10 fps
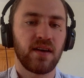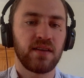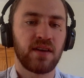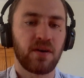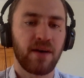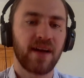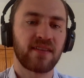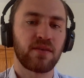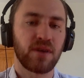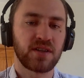
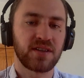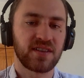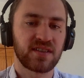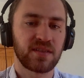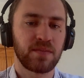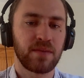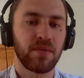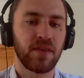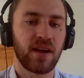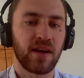ask questions to
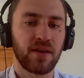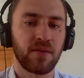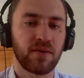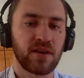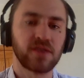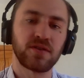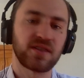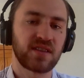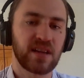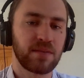people that I thought were
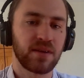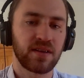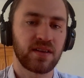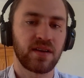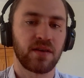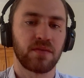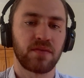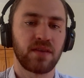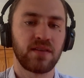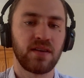interesting, but,
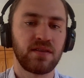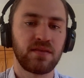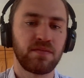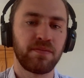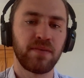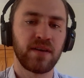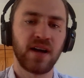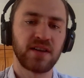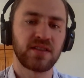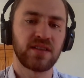but
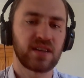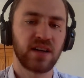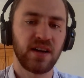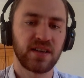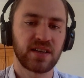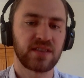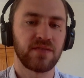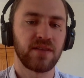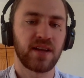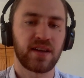not just in the context
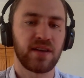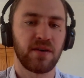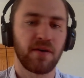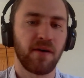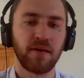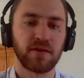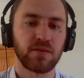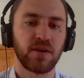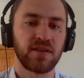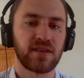of like, oh, I
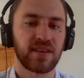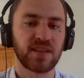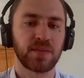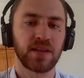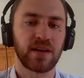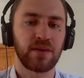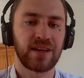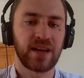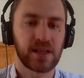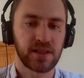was wondering this, but like we
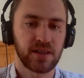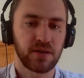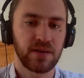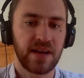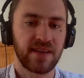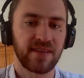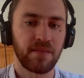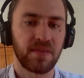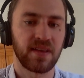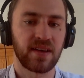can actually create
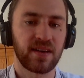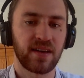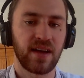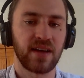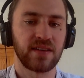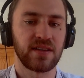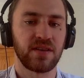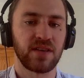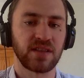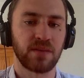something. And,
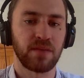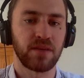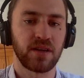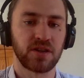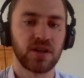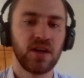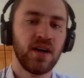that's my pitch.